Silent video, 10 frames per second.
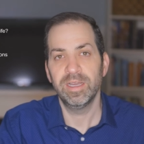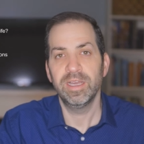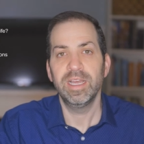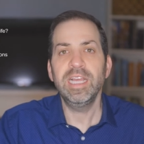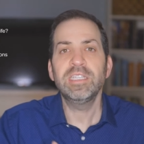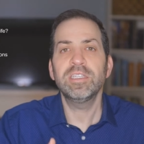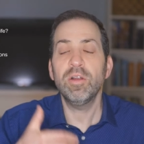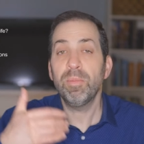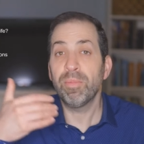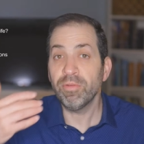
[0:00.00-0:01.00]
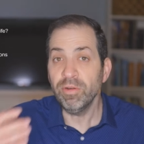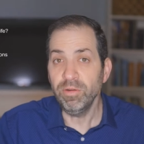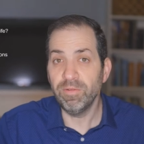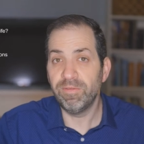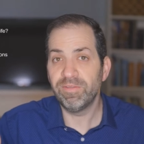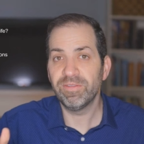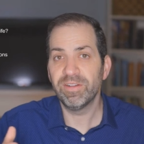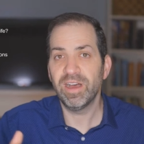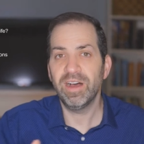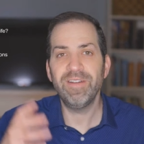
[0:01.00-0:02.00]
Is there proof
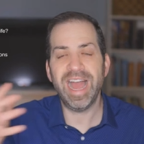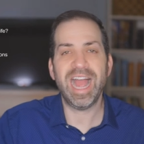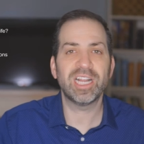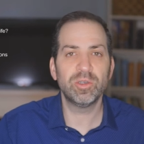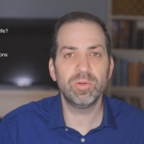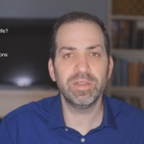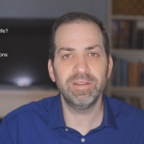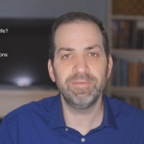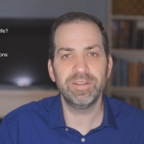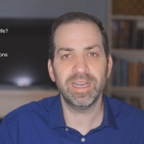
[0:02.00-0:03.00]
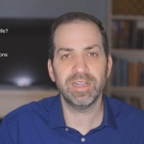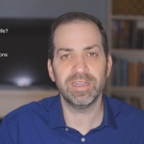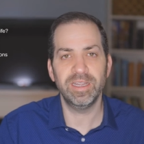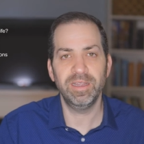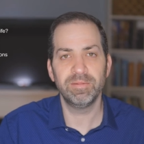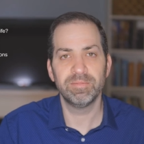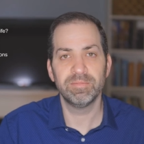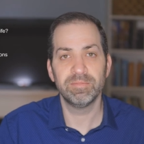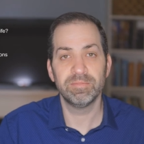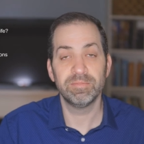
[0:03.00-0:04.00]
of actual infidelity?
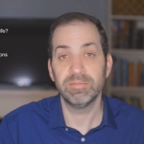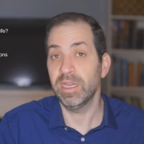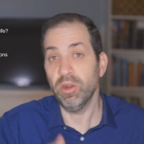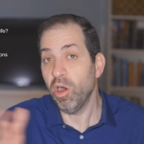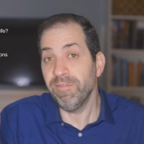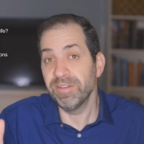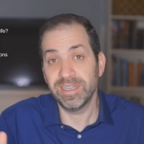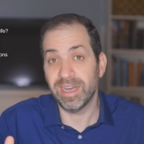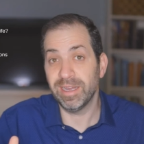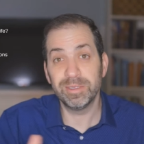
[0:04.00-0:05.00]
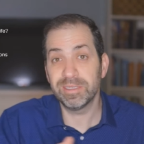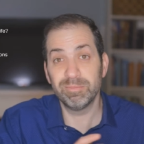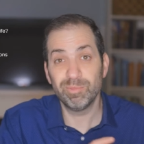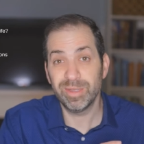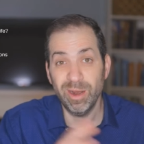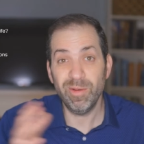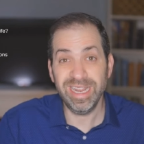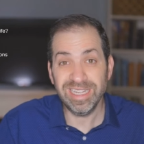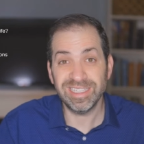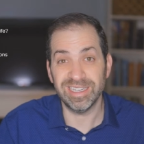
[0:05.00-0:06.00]
And oftentimes there
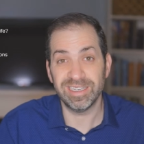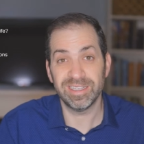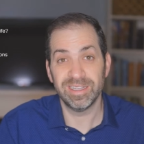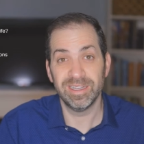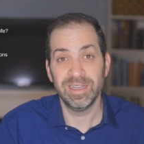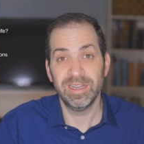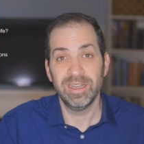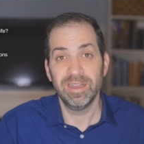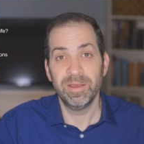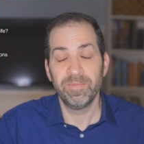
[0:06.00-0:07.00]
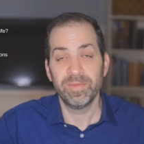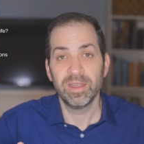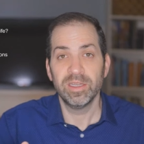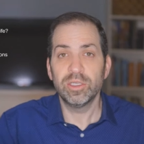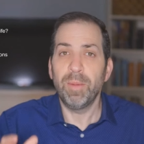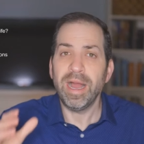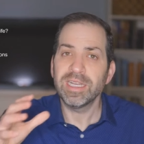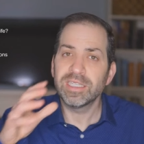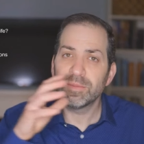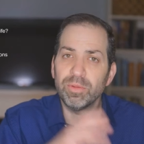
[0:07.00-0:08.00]
isn't. So, by
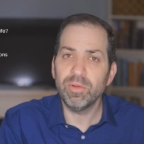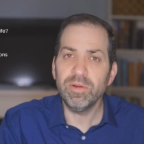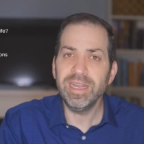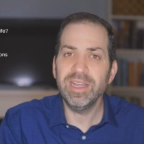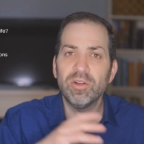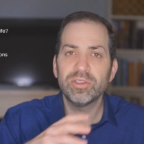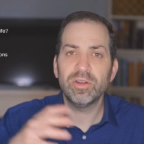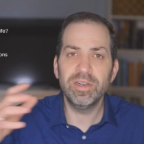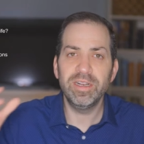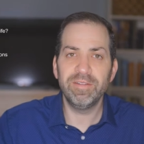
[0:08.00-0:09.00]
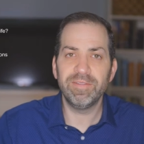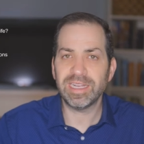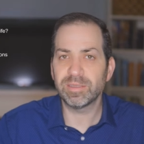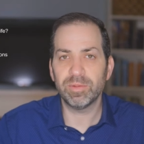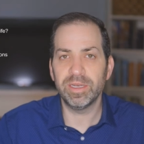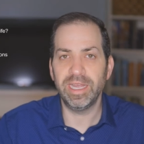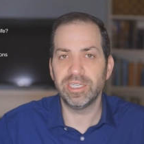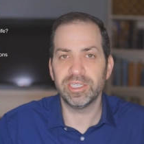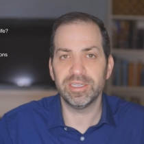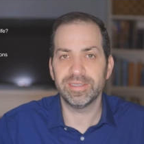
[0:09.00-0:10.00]
exploring alternative
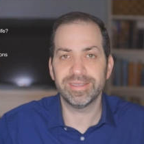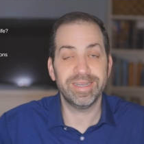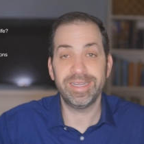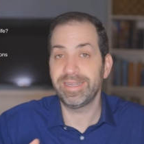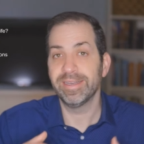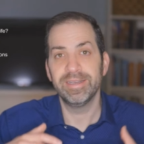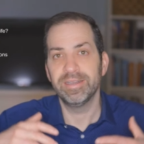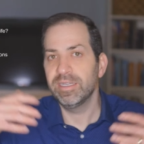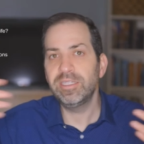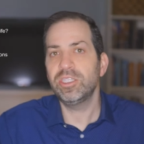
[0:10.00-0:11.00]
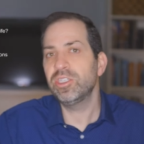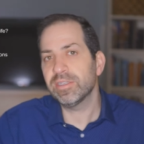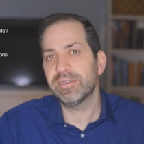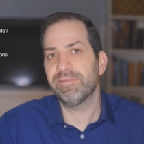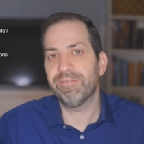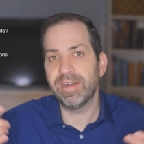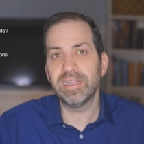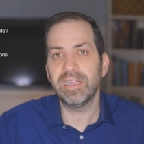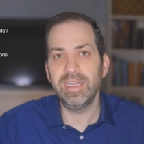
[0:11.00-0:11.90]
explanations, like this is just a friendly